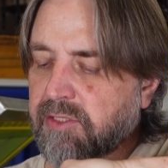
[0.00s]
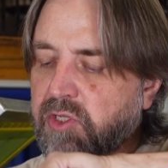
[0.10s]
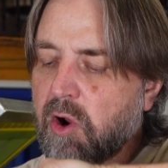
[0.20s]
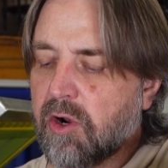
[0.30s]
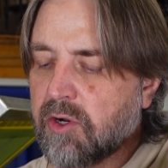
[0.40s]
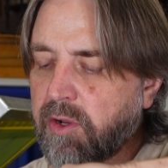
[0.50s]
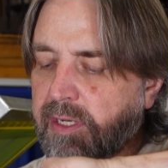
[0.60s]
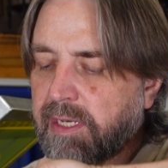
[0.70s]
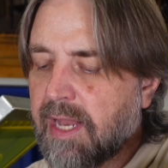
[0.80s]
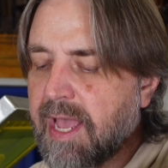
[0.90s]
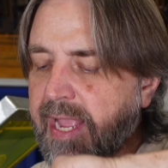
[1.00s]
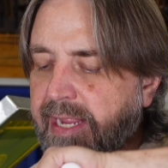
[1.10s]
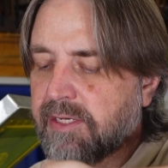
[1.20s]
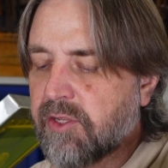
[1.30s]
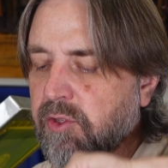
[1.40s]
dark on
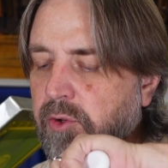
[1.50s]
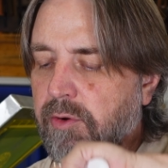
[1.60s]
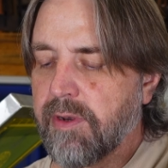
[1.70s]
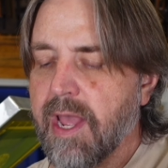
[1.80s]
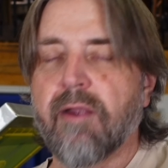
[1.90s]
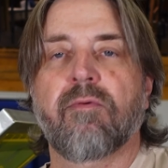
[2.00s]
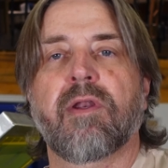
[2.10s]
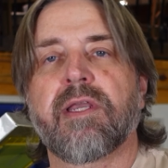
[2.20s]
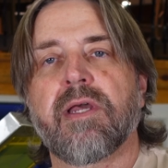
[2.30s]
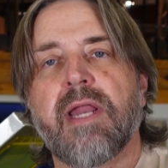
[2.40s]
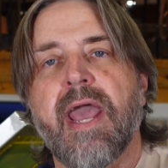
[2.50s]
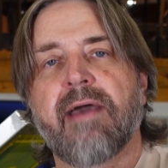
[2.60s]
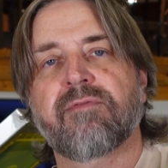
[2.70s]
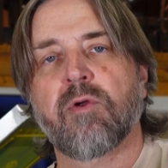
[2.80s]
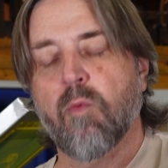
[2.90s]
light, you're not really going to
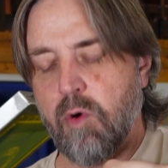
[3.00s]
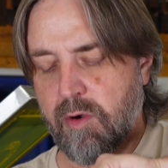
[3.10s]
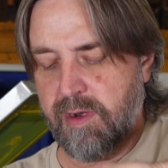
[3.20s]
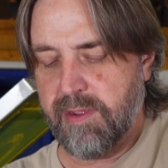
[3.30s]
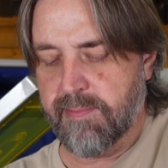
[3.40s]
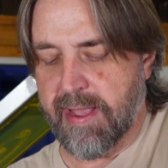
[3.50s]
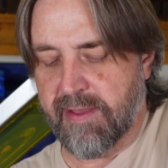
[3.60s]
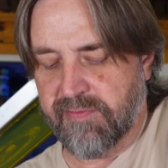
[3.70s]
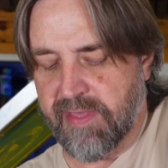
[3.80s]
have to worry about